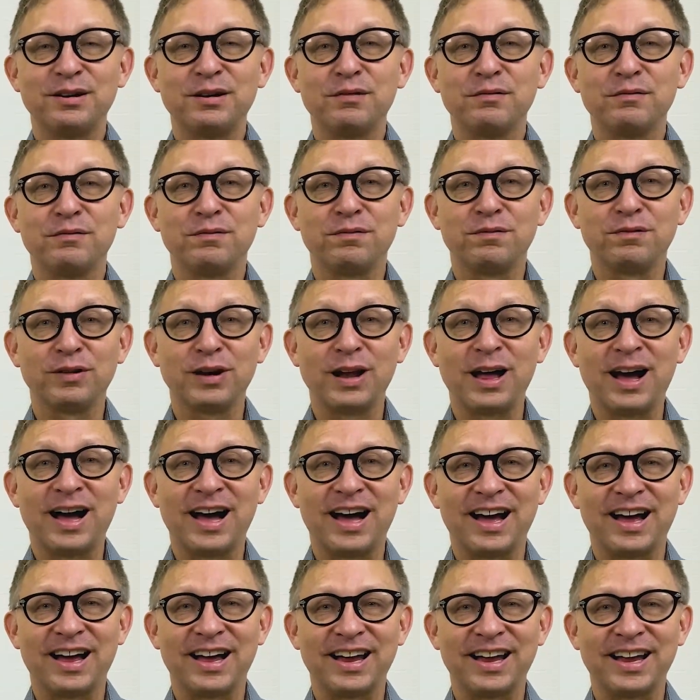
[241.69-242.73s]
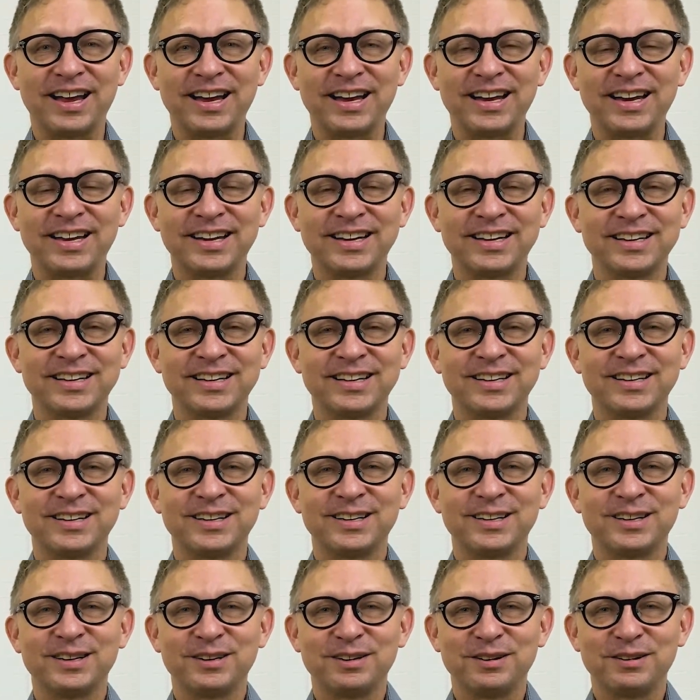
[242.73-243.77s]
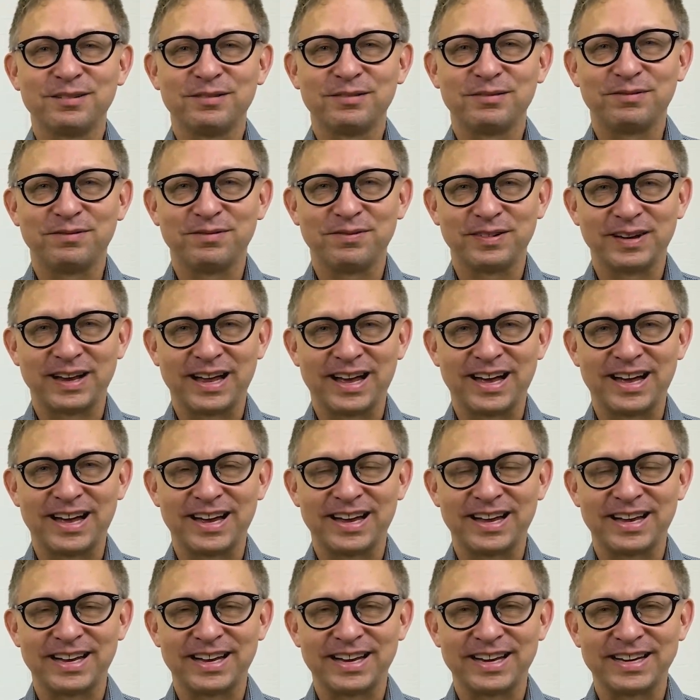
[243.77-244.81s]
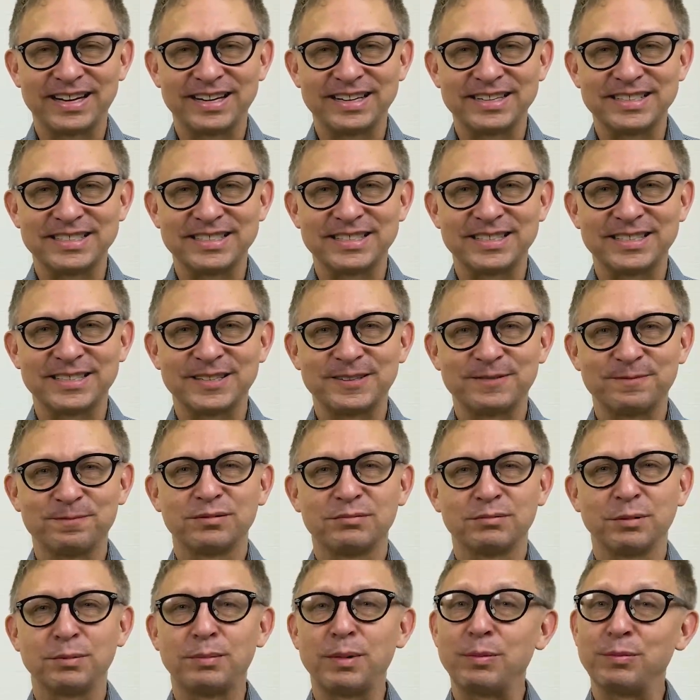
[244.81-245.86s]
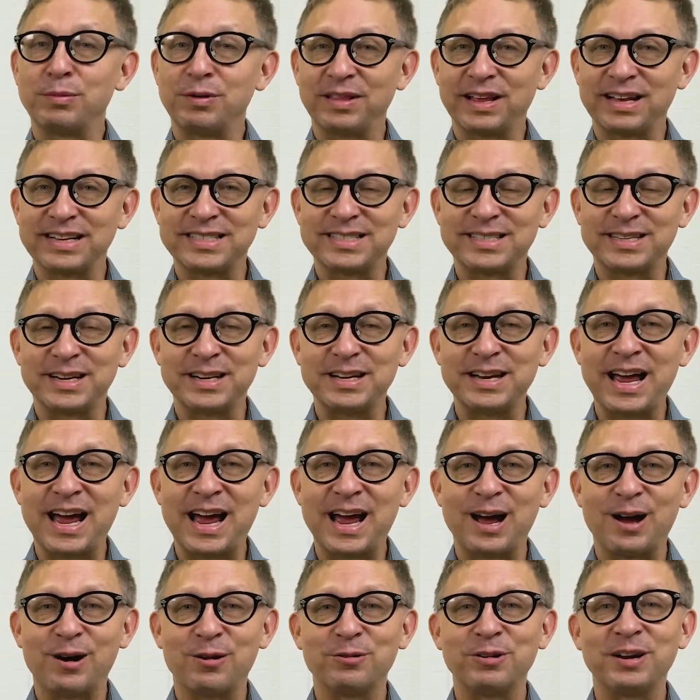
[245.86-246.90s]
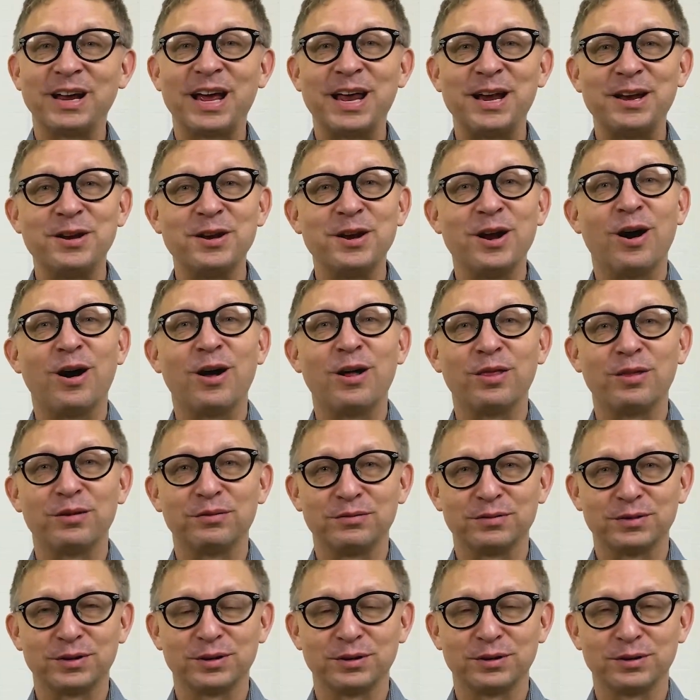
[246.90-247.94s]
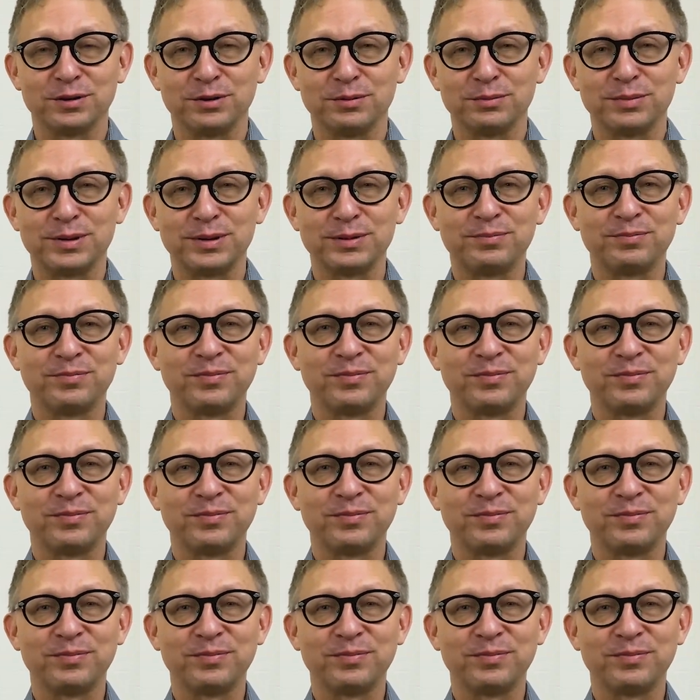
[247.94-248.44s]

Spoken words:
Fly, flies. Remember, that's the noun and not the verb.